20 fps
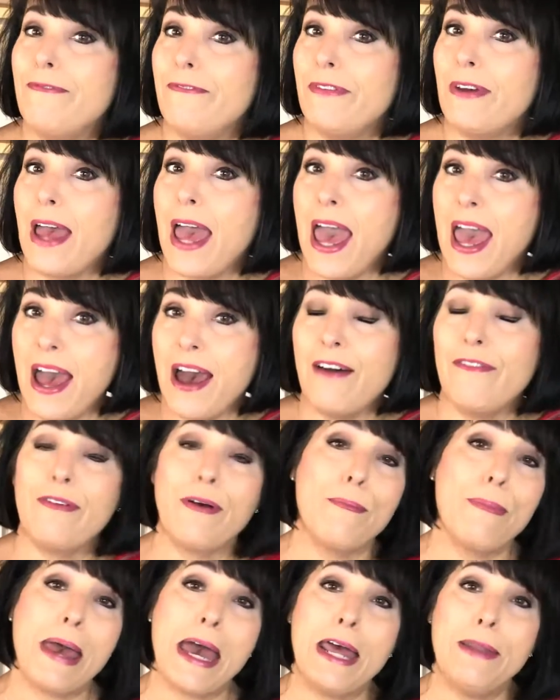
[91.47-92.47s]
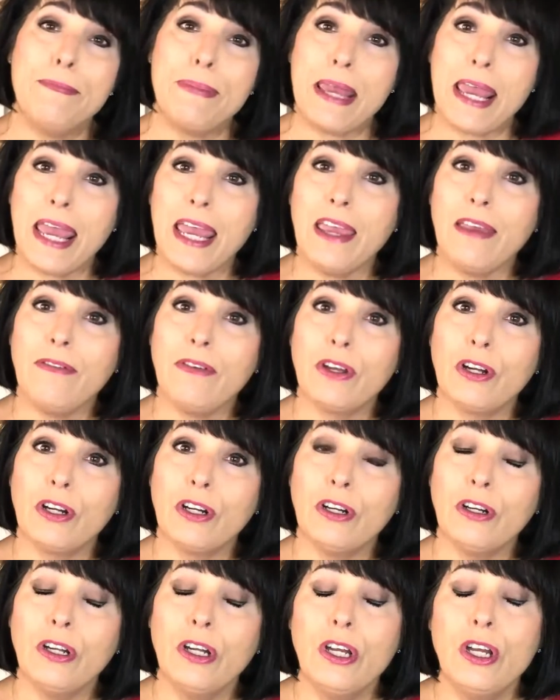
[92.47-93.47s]
have bad
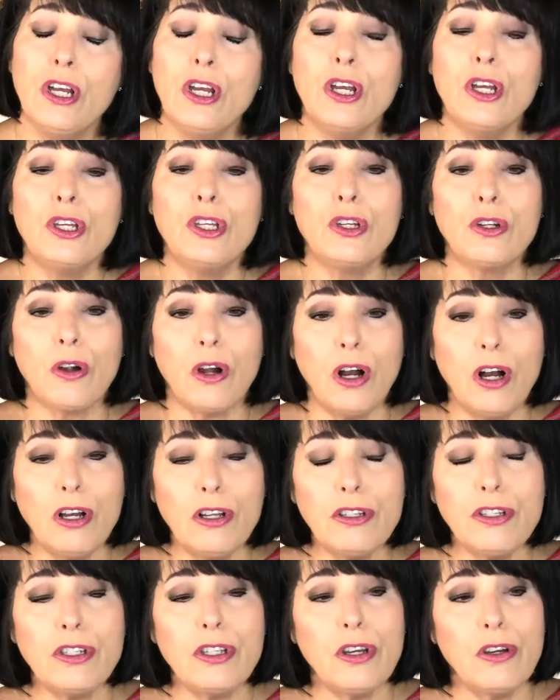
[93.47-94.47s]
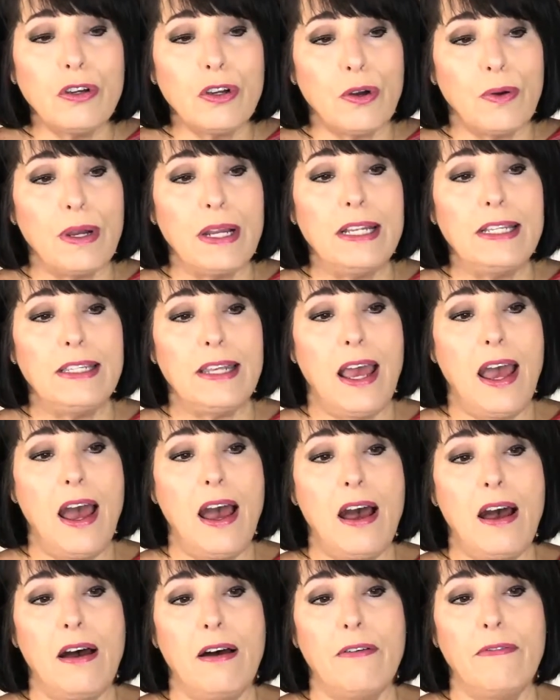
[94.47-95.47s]
behavior. You're also going to
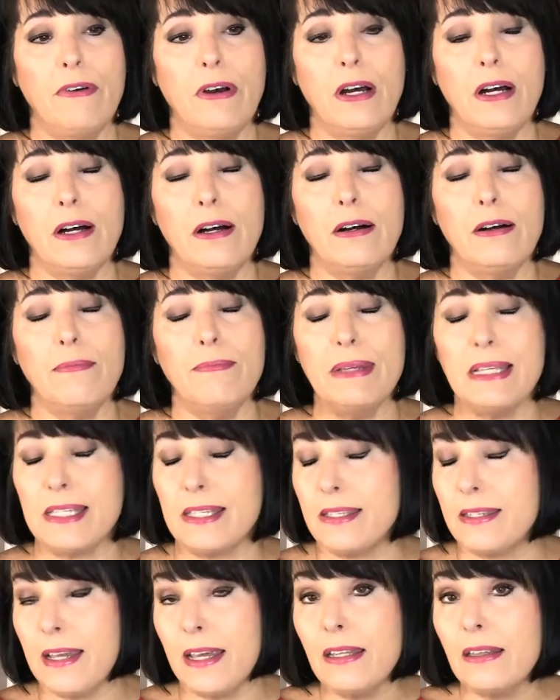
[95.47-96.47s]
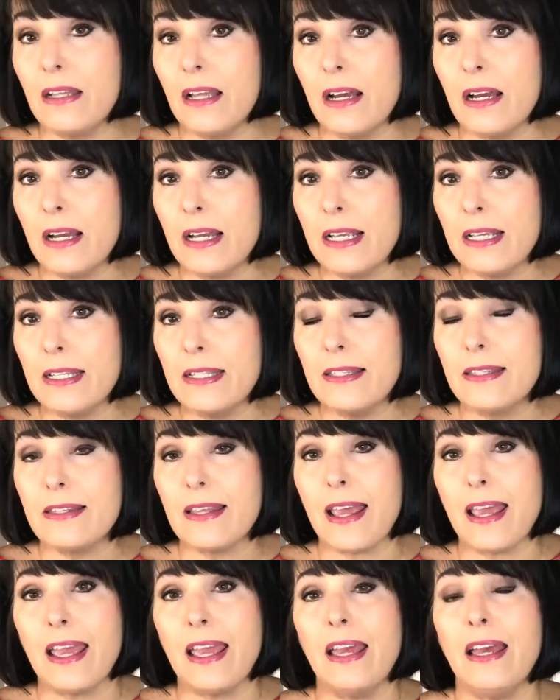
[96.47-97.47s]
have missed deadlines.
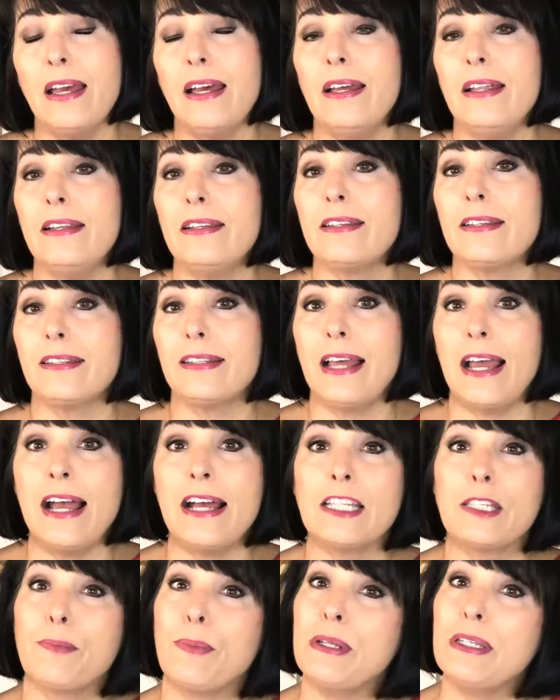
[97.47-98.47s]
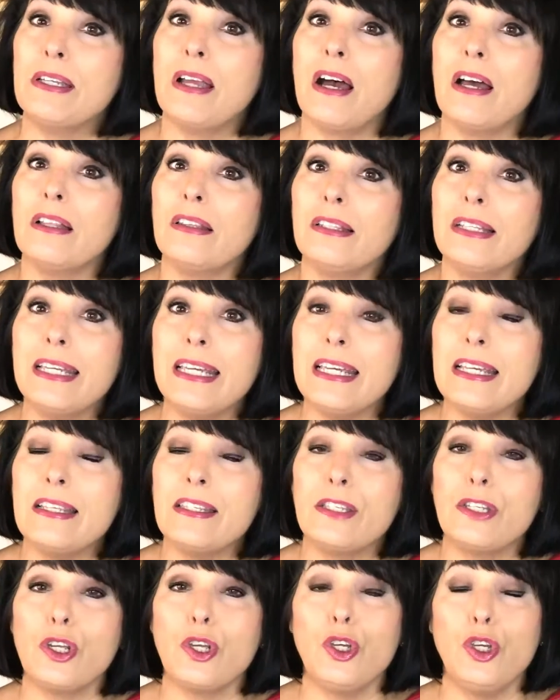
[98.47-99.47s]
And last but not
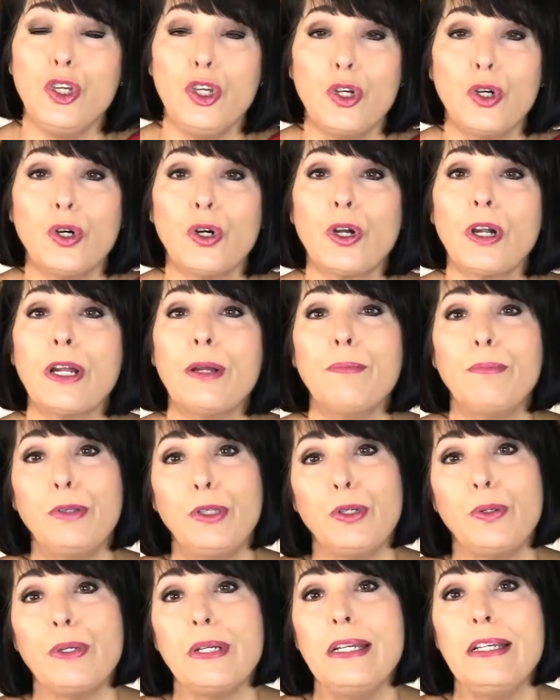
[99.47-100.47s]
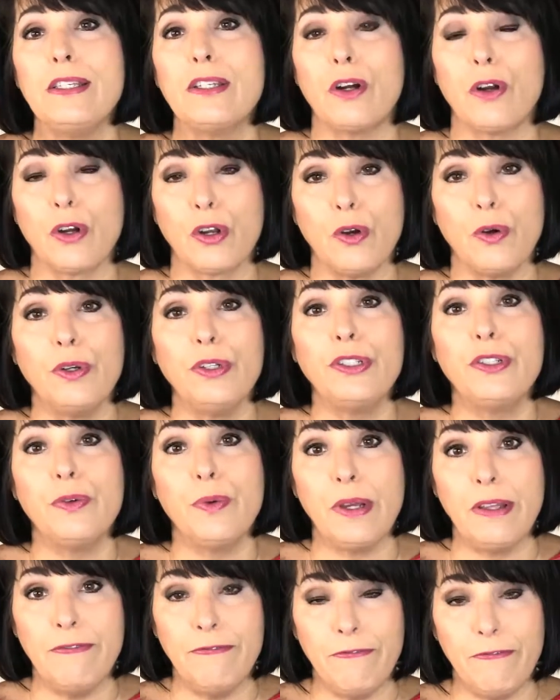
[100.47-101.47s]
least, your employees are going
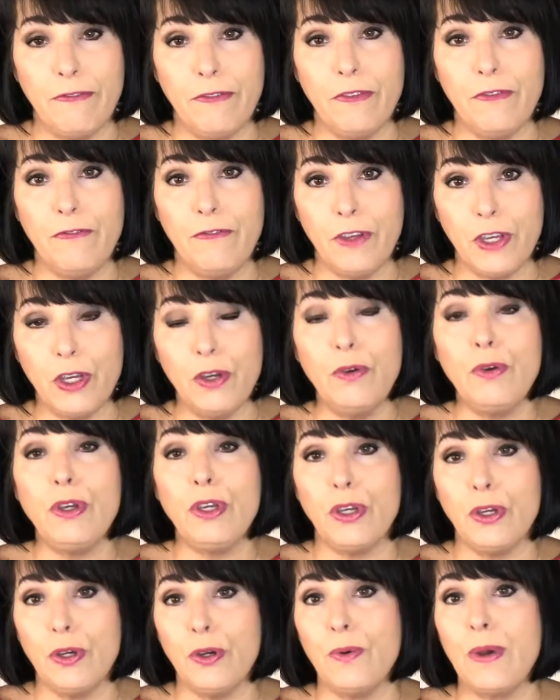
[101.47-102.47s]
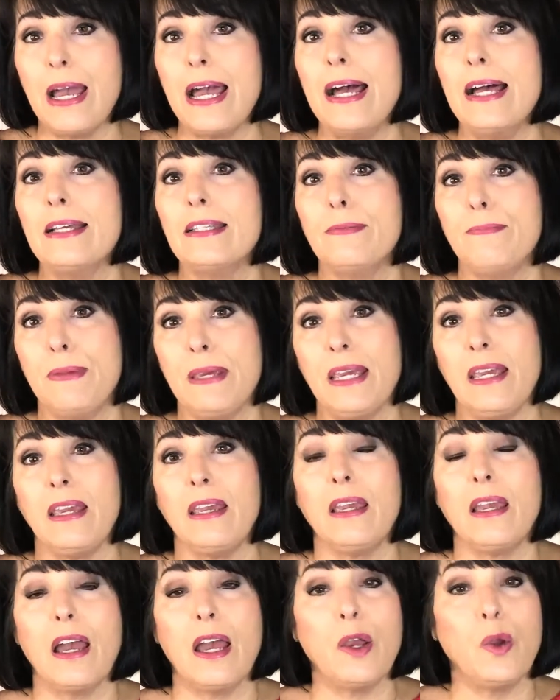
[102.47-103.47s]
to view you as
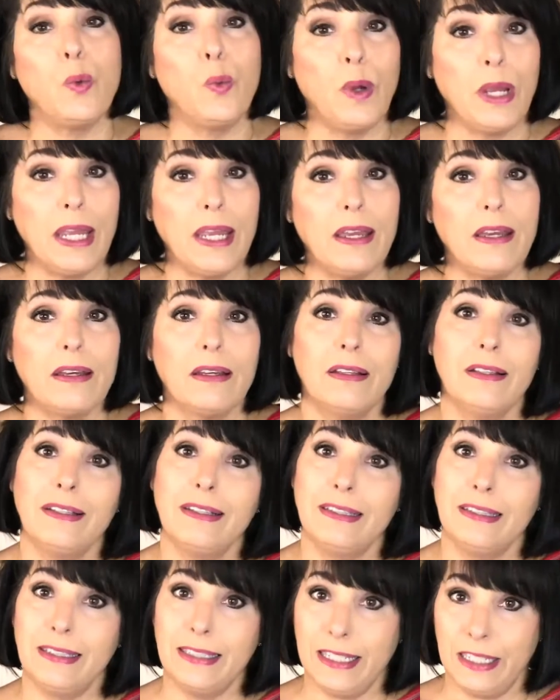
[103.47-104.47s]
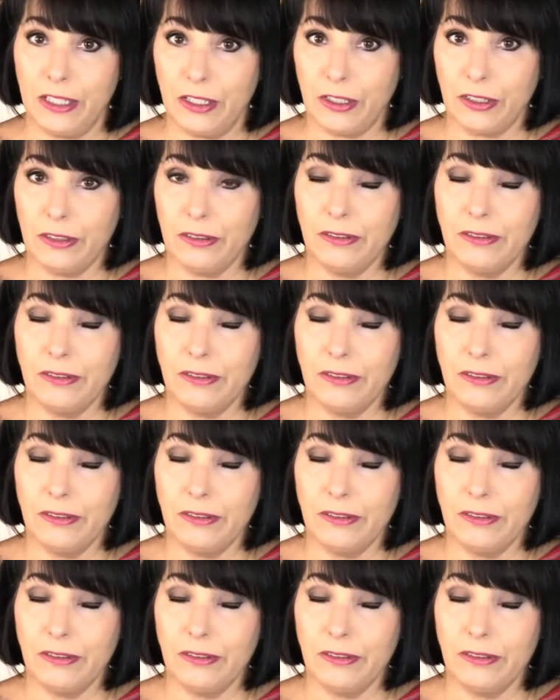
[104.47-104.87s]
being a weak leader,